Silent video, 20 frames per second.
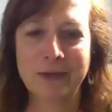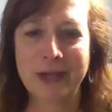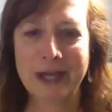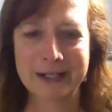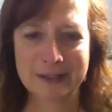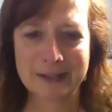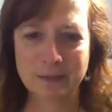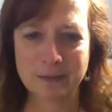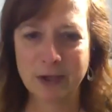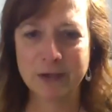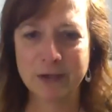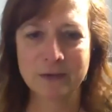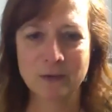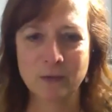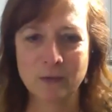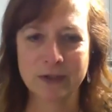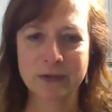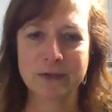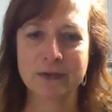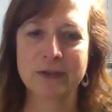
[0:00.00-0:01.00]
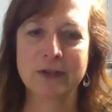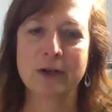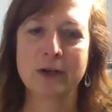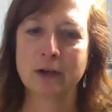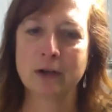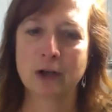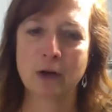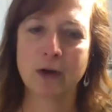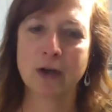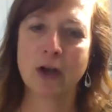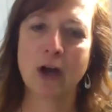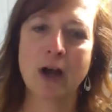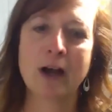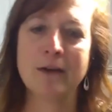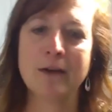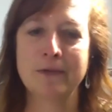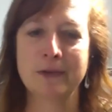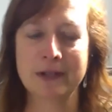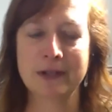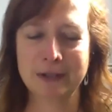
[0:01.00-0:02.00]
flags and bells and whistles started going off.
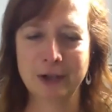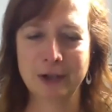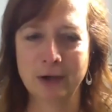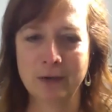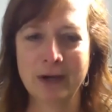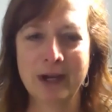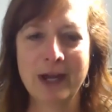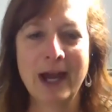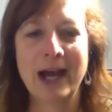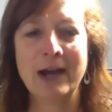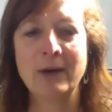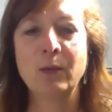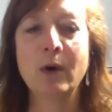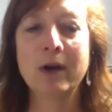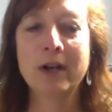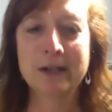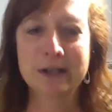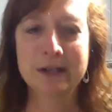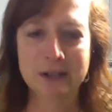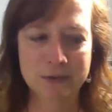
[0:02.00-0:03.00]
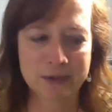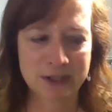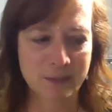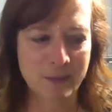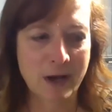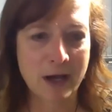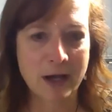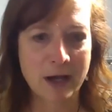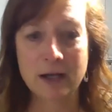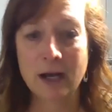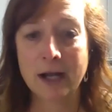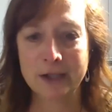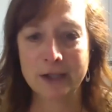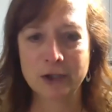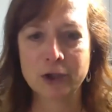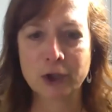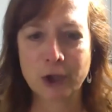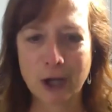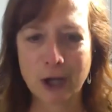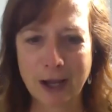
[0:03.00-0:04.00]
And, you know, I wanted to respond, nice
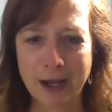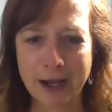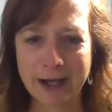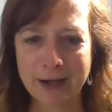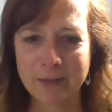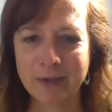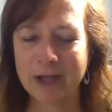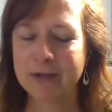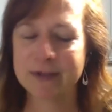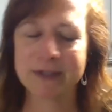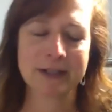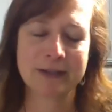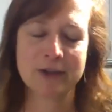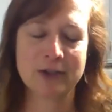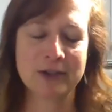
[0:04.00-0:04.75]
try, but I was like,